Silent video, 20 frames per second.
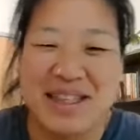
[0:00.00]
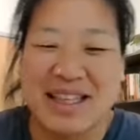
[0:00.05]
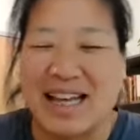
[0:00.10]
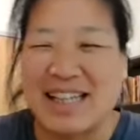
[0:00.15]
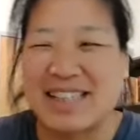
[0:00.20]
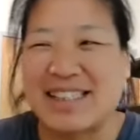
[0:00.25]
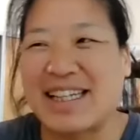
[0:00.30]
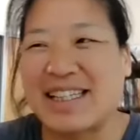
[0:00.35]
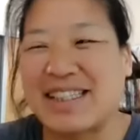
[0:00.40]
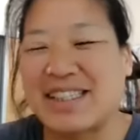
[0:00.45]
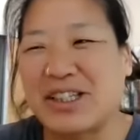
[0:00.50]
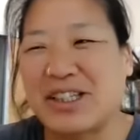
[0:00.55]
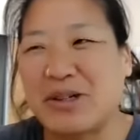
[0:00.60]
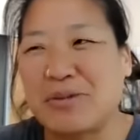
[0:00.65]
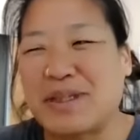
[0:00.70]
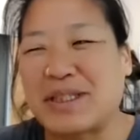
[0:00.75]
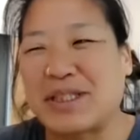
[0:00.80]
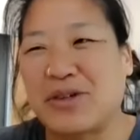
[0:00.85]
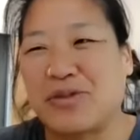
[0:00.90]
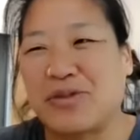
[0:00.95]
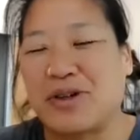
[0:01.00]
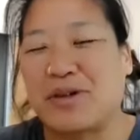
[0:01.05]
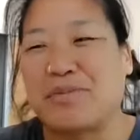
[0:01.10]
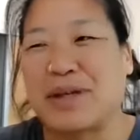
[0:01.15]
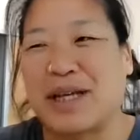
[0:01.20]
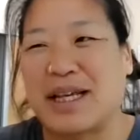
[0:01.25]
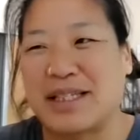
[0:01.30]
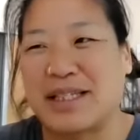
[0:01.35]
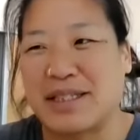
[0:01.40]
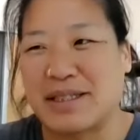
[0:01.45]
I said it's a little bit different
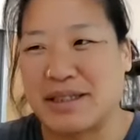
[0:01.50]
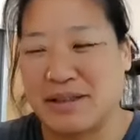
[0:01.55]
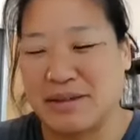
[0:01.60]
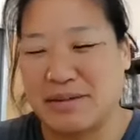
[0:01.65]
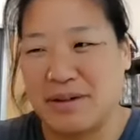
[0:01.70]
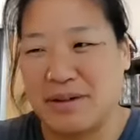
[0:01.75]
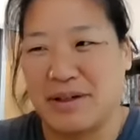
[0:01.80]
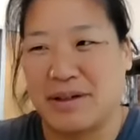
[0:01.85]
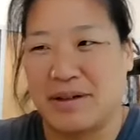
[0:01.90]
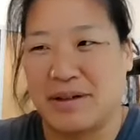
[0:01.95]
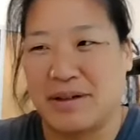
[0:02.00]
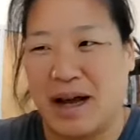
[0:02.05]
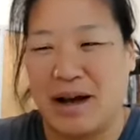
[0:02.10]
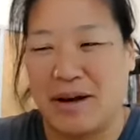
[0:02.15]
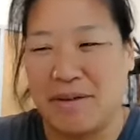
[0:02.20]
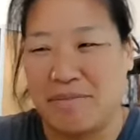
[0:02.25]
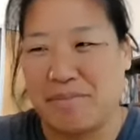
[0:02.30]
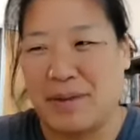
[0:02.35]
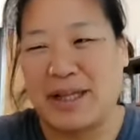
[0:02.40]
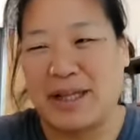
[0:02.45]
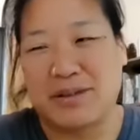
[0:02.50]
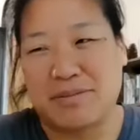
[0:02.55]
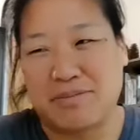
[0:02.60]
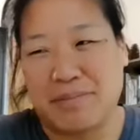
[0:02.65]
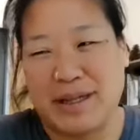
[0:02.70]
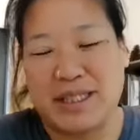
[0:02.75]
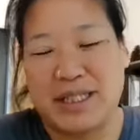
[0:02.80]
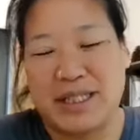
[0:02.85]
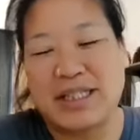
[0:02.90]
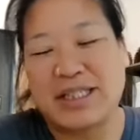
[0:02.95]
because
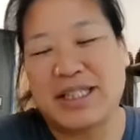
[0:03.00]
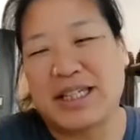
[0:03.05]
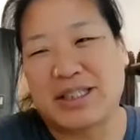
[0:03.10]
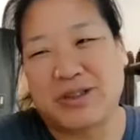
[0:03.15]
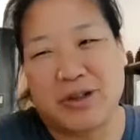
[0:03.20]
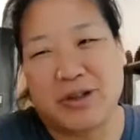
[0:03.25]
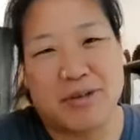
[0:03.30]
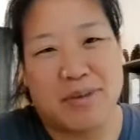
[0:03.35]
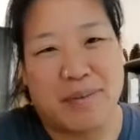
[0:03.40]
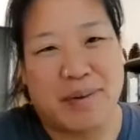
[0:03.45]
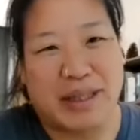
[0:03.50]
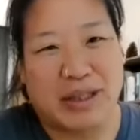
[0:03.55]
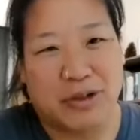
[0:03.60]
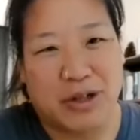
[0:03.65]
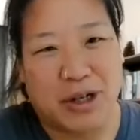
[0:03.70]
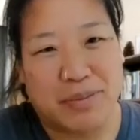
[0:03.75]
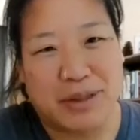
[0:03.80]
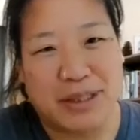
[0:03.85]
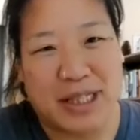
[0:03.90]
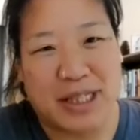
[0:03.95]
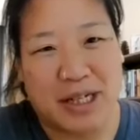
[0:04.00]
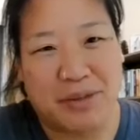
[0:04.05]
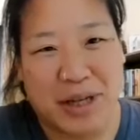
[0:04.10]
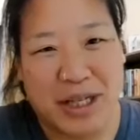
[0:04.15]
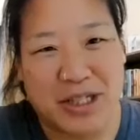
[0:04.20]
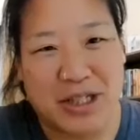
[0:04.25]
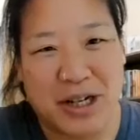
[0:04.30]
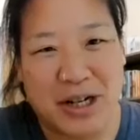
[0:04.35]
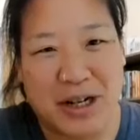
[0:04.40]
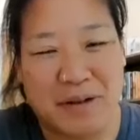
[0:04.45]
my teaching is only maybe 30% of
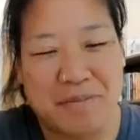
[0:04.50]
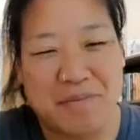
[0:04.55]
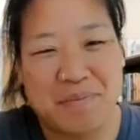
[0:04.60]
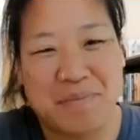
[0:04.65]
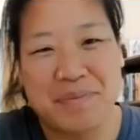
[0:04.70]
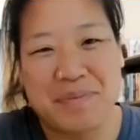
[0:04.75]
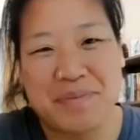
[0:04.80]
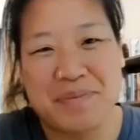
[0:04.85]
my job,